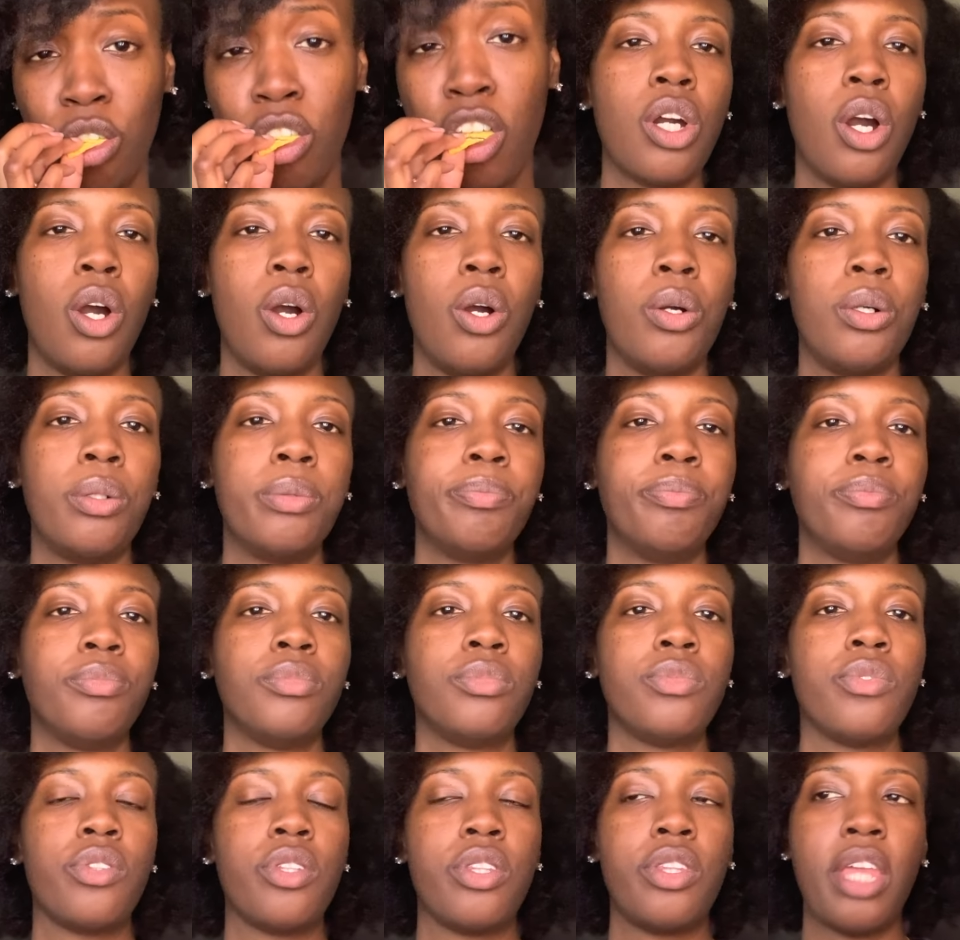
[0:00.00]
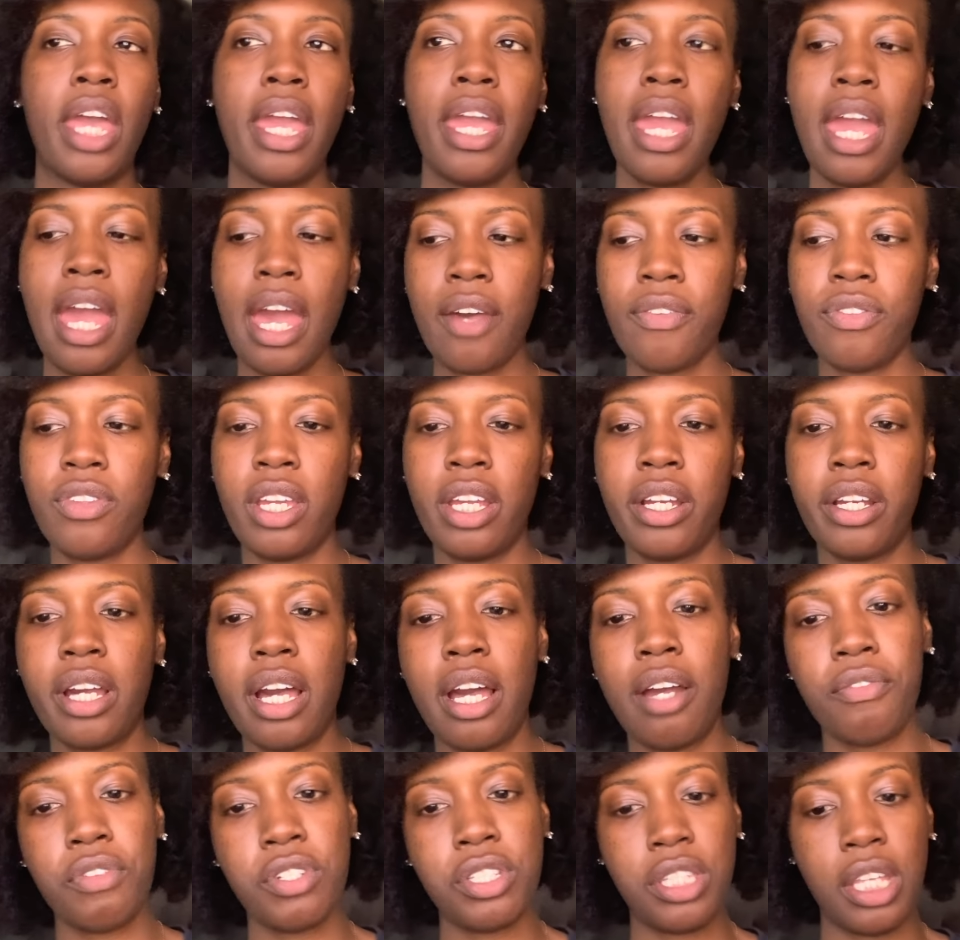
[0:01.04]
So they have their
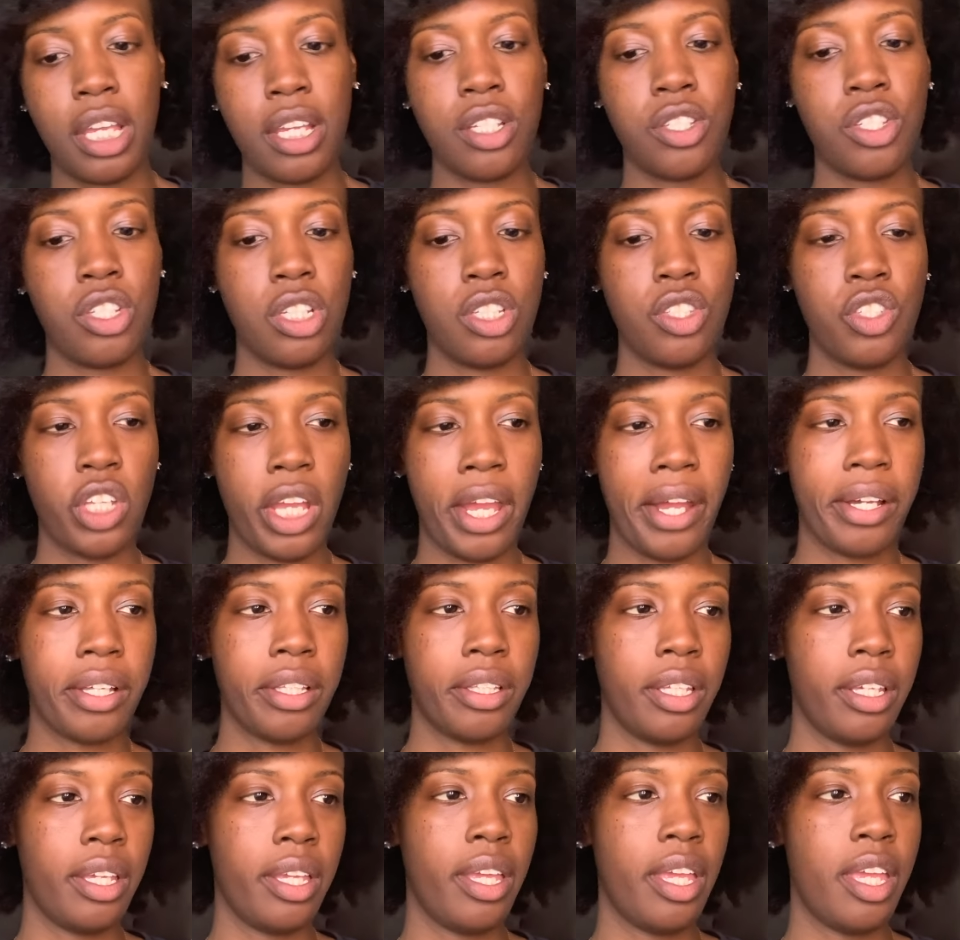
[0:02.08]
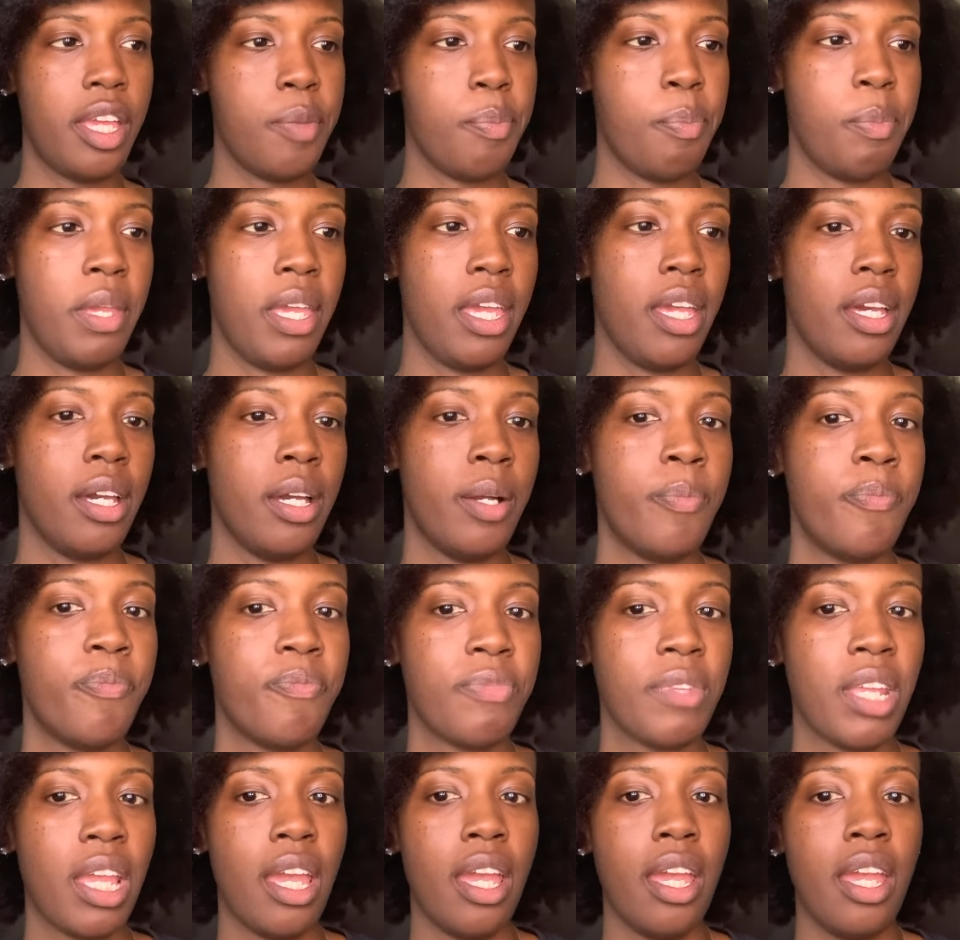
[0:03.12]
conversation, Jacqueline and Mia.
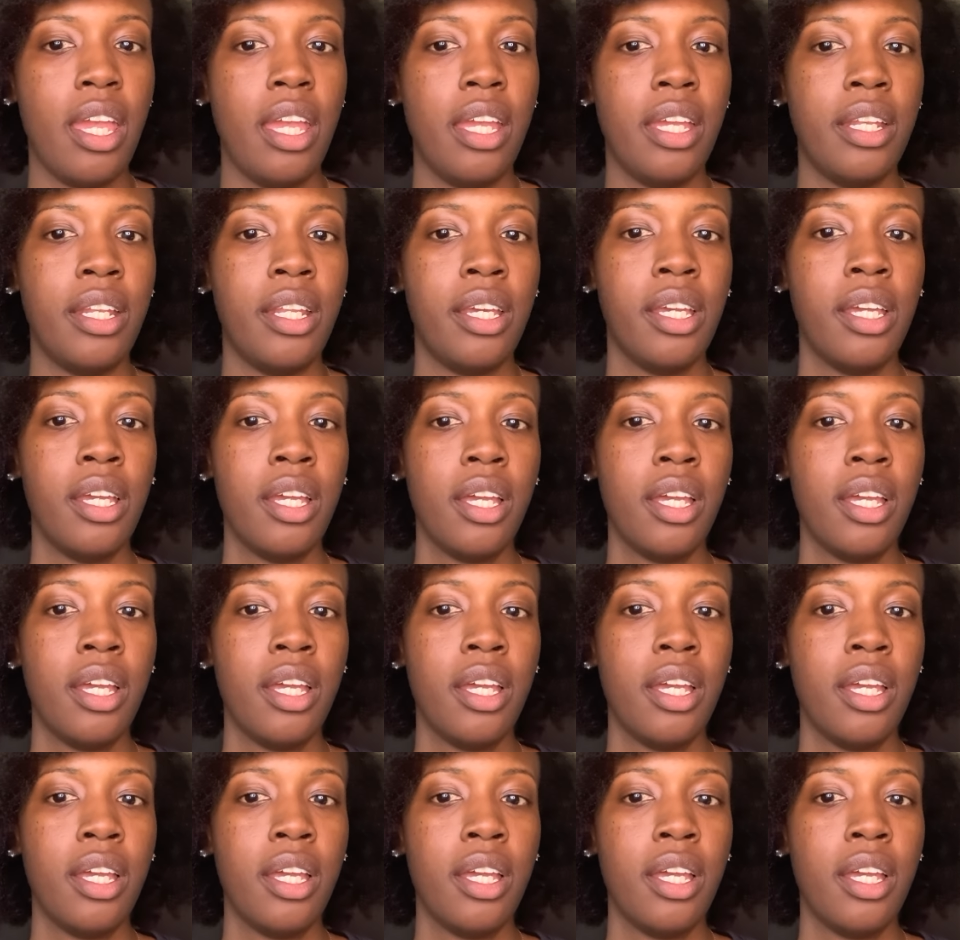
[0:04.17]
And